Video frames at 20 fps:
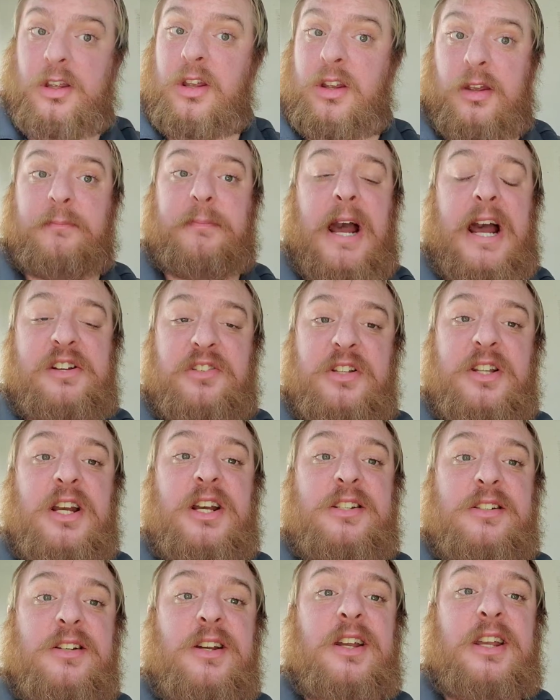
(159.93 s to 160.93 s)
Imagine
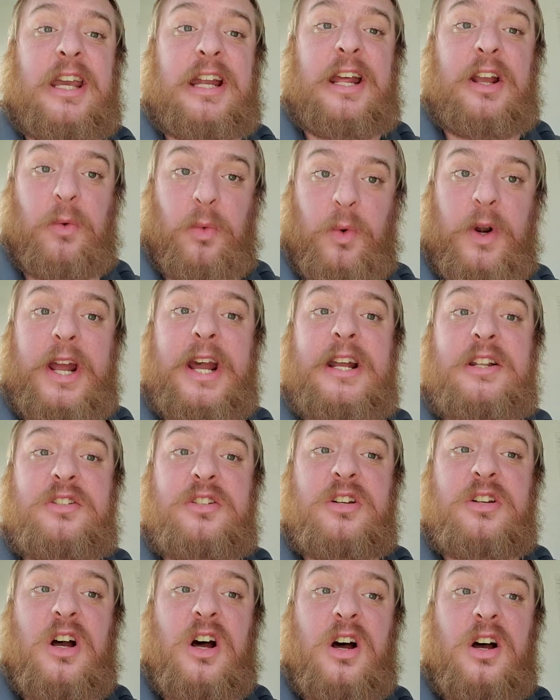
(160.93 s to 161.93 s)
this, getting
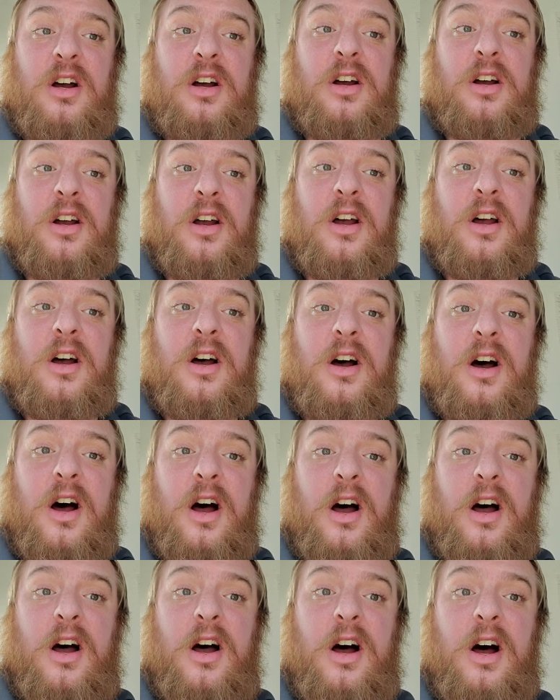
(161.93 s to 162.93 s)
rich
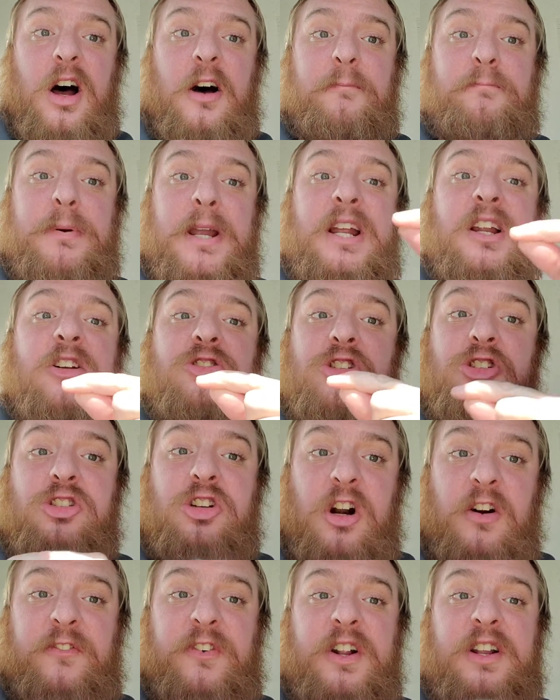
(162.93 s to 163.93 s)
of being a
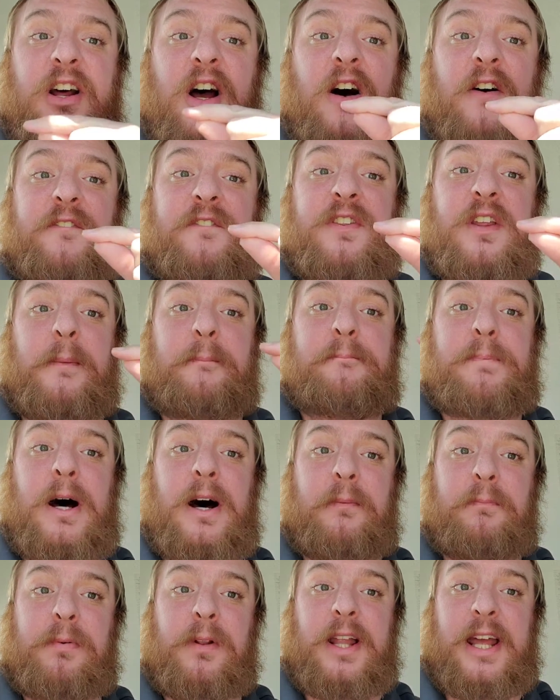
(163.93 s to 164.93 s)
servant of the
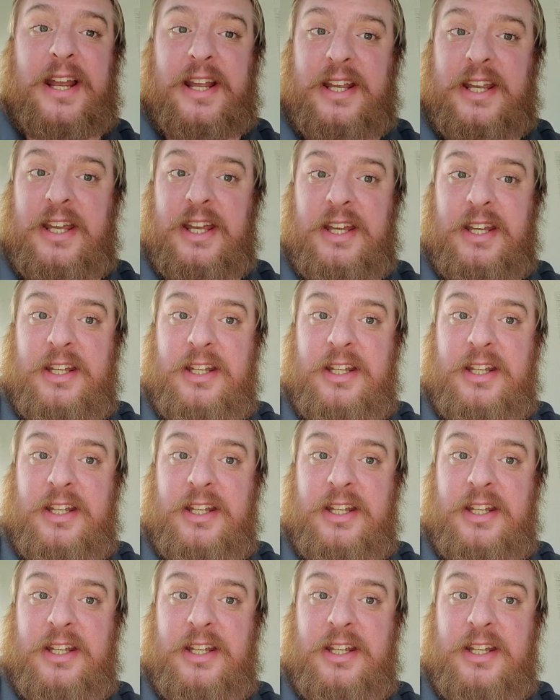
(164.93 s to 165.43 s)
public.